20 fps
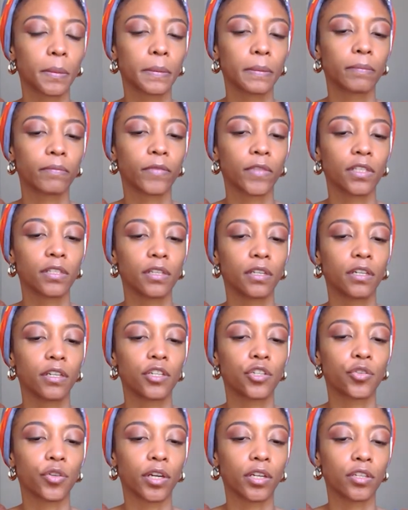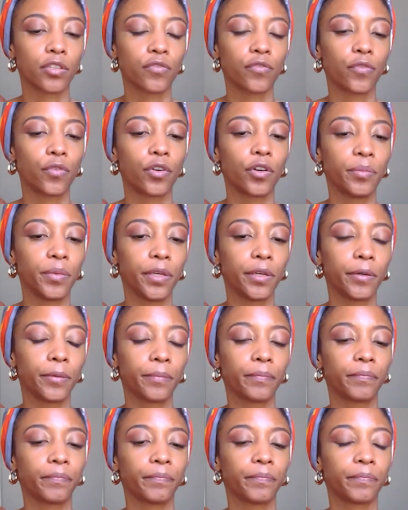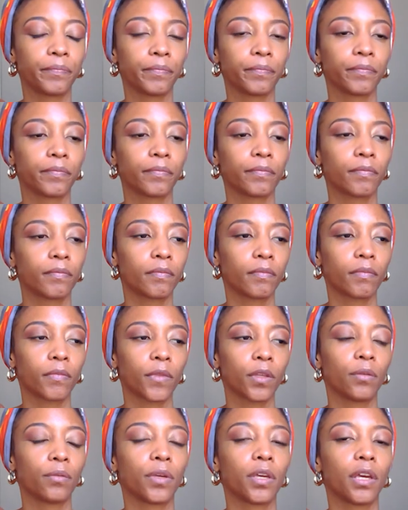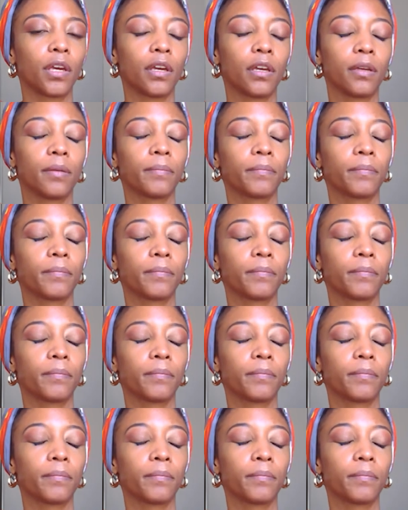It's going to transform you. Okay.